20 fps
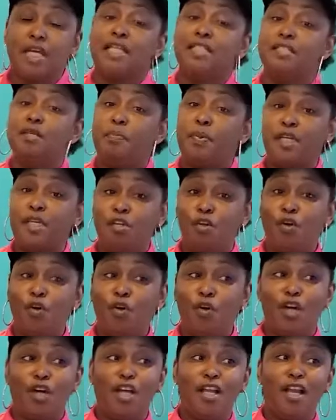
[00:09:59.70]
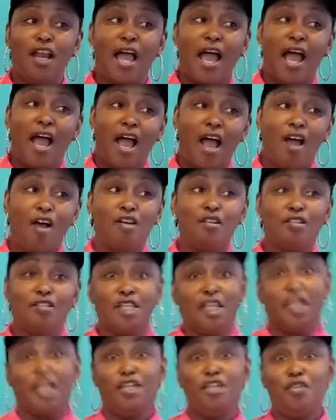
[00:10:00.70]
depending on how
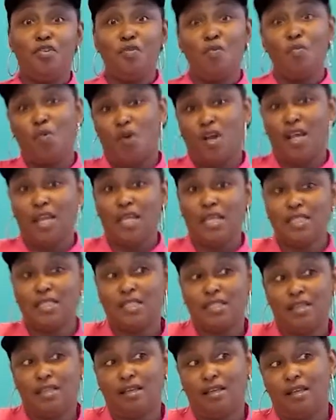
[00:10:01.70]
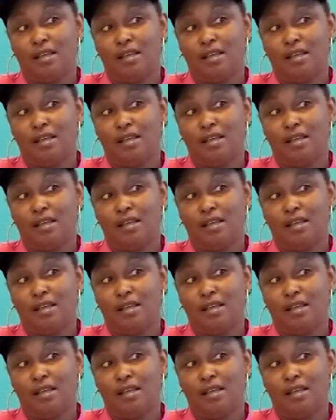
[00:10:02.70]
done you want it.